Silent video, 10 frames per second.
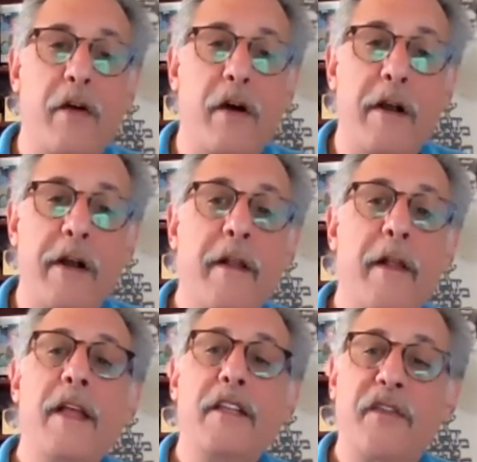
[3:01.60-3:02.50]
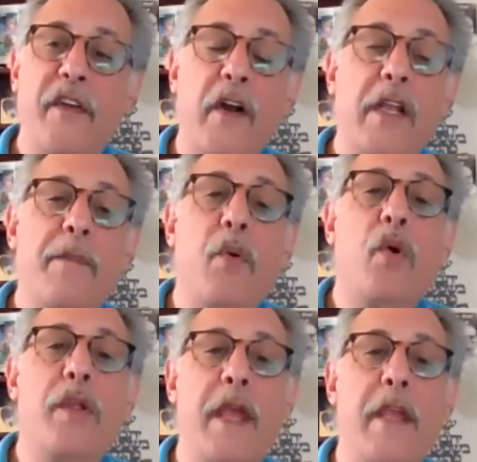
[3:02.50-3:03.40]
card, it's very
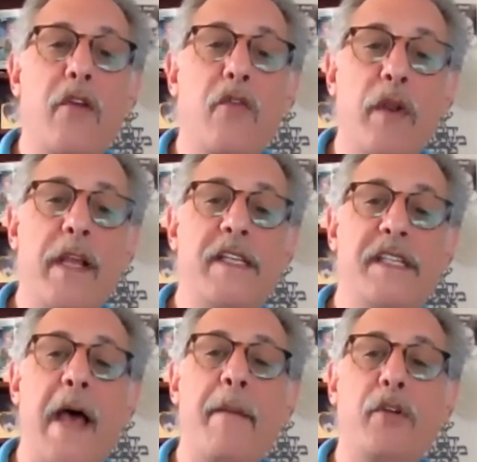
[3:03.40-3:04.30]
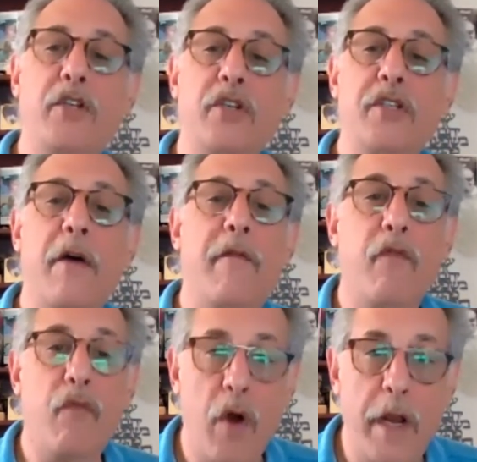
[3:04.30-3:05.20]
important that you reestablish
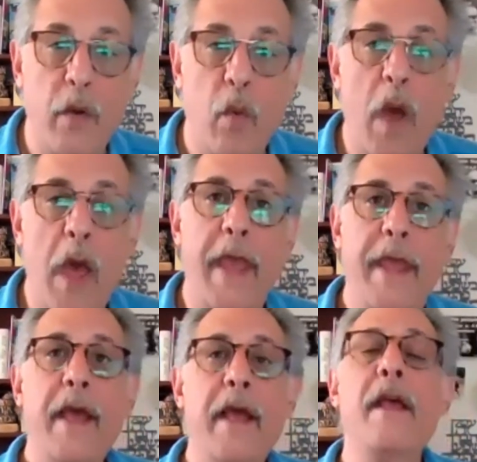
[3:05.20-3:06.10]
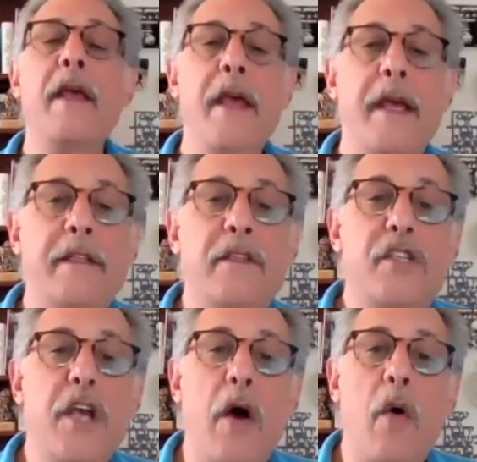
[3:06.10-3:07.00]
yourself right away. And
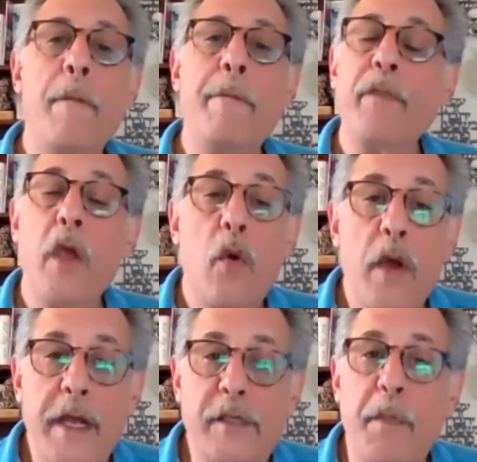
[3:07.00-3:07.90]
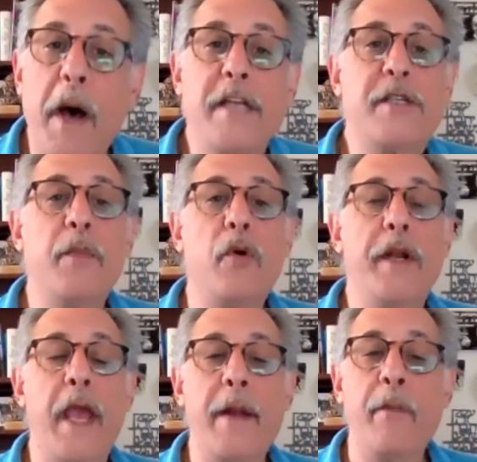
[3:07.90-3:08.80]
so it's
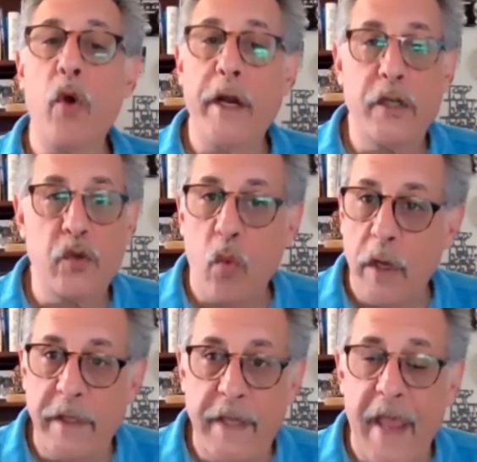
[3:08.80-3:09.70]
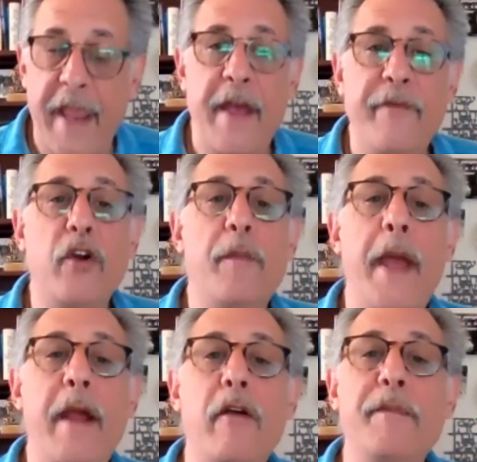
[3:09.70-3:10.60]
possible to get a mortgage 1 day after a
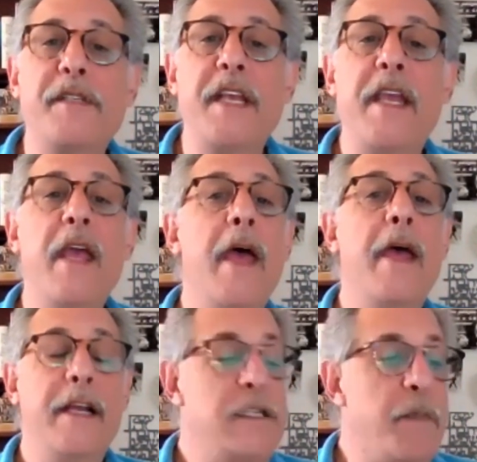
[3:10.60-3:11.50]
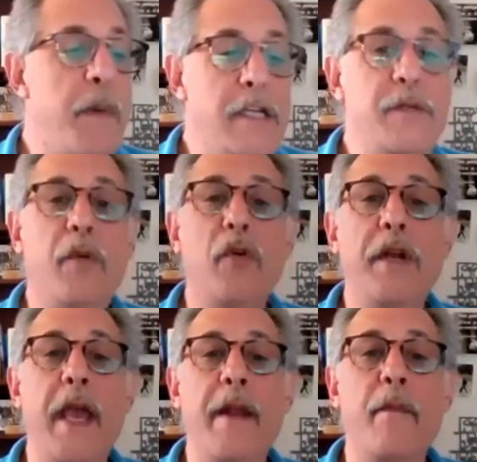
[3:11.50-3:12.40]
bankruptcy. It's possible
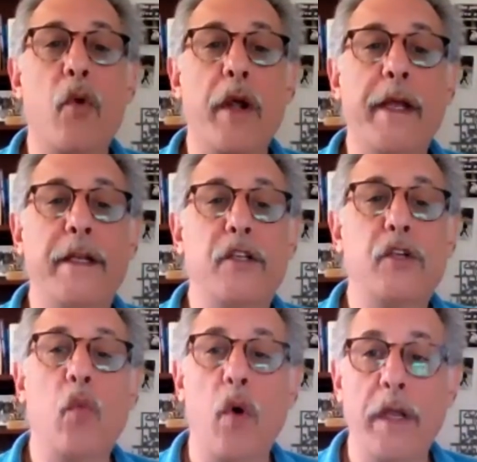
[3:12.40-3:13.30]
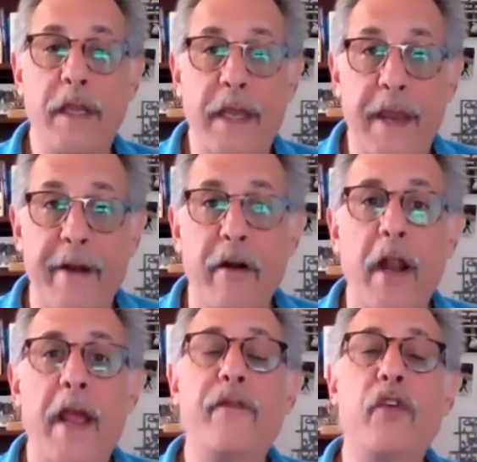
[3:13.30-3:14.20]
to get a mortgage 1
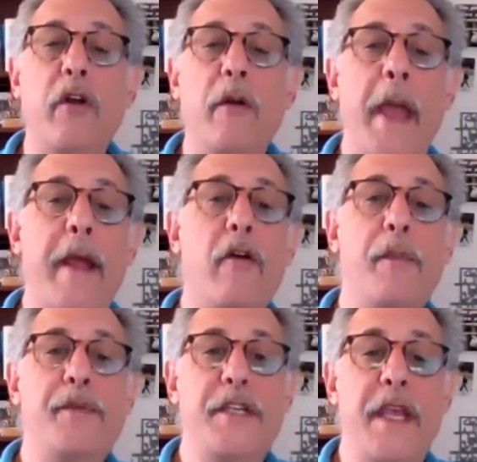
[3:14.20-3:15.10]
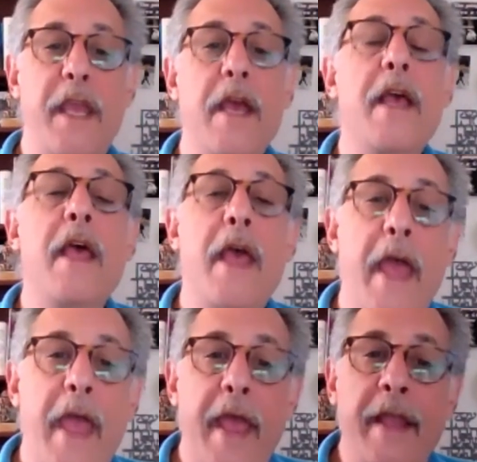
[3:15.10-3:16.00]
year after a bankruptcy.
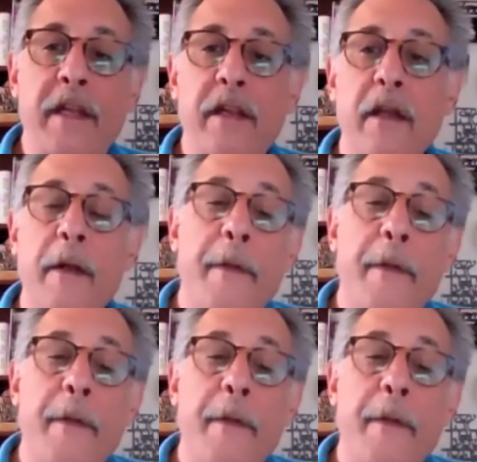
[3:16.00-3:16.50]
And